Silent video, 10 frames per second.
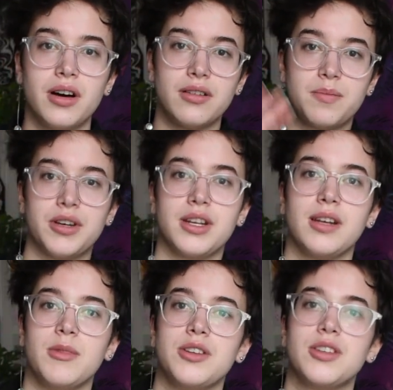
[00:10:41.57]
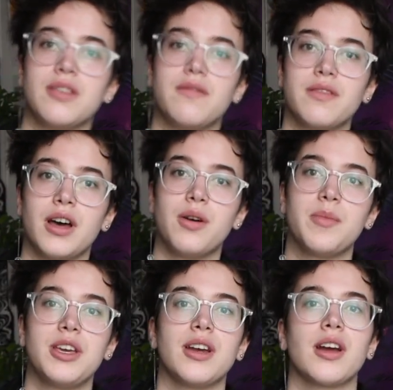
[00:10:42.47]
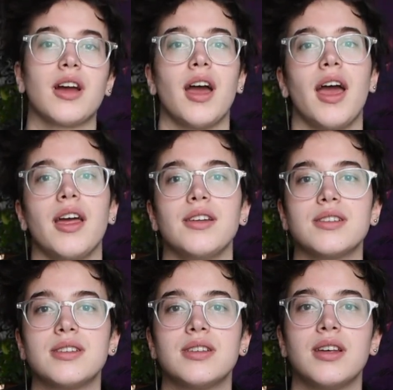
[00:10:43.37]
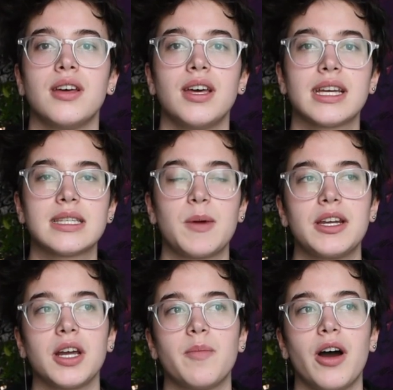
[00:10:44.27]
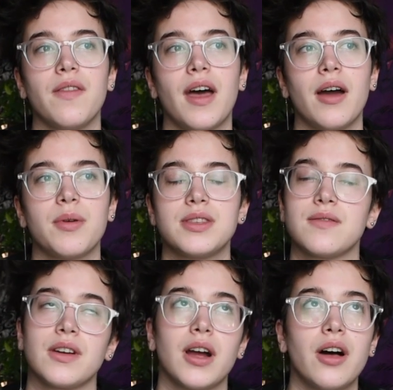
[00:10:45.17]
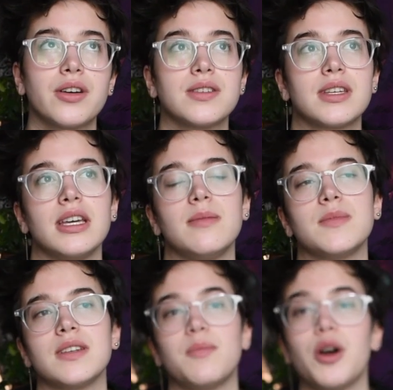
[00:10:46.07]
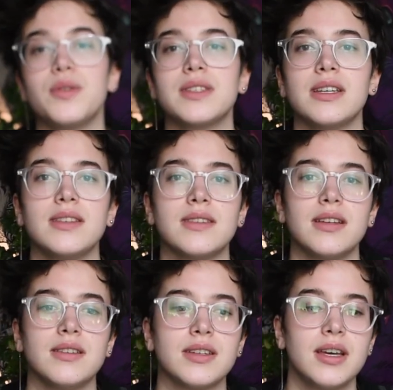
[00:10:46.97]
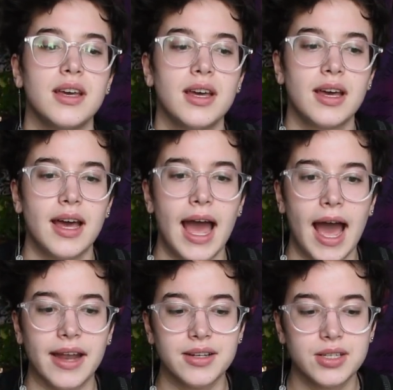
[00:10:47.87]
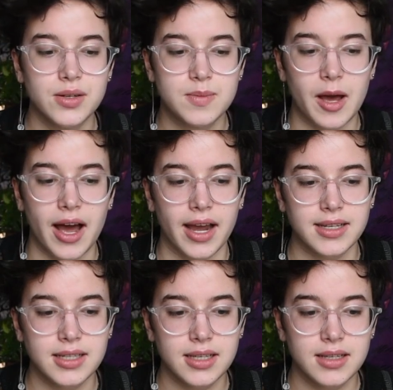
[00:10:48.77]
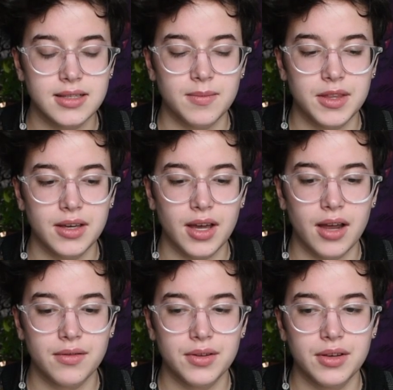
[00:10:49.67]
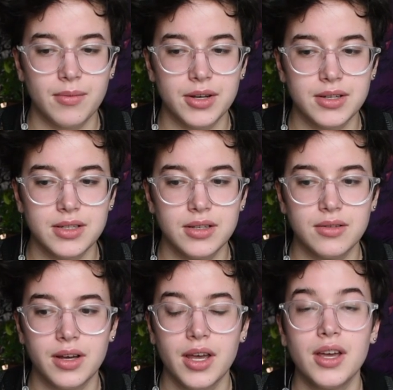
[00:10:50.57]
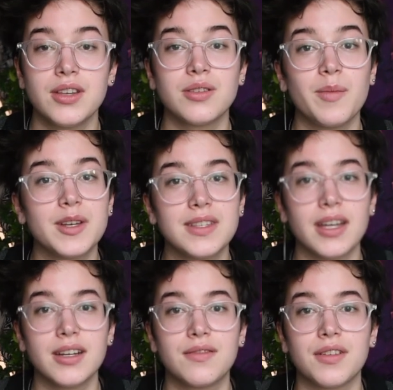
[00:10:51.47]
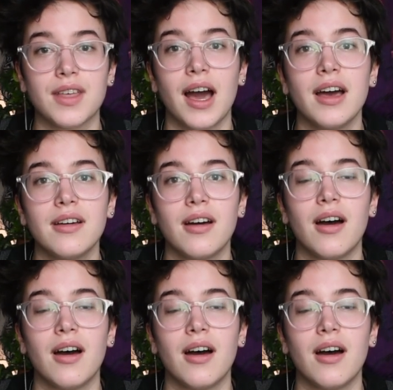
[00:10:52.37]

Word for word: I'll put an image of Flow up here, and expanding upon that with different color schemes and poses and attitudes behind it is something I really want to do, so I'm excited for that.